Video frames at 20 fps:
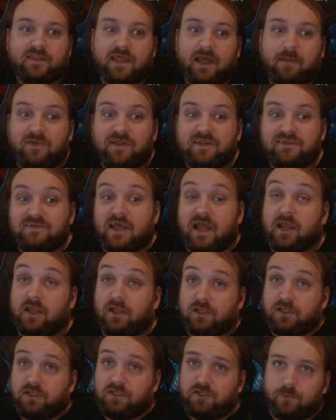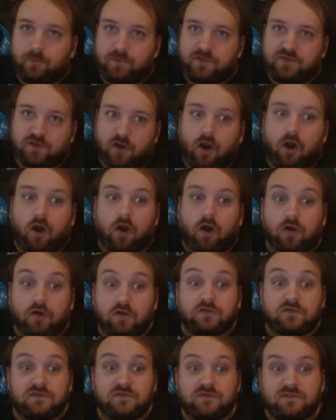That means that humans
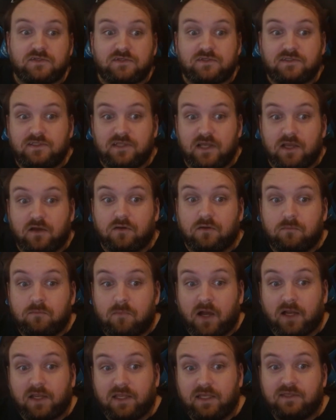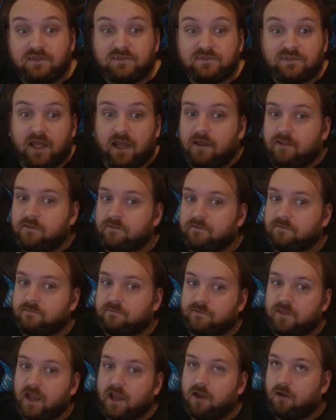are still monkeys
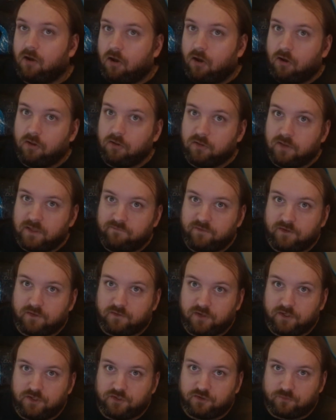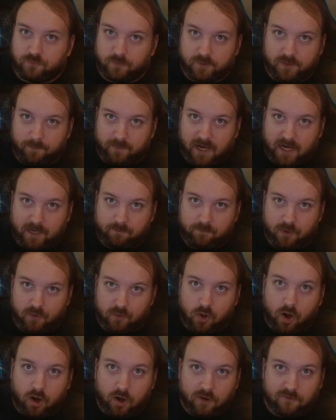and that all living creatures with a
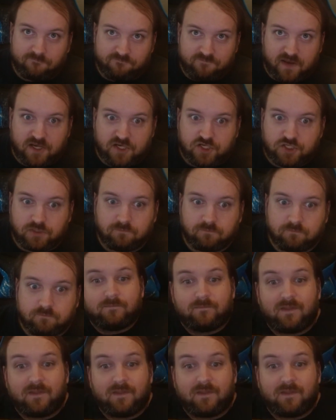backbone are fish.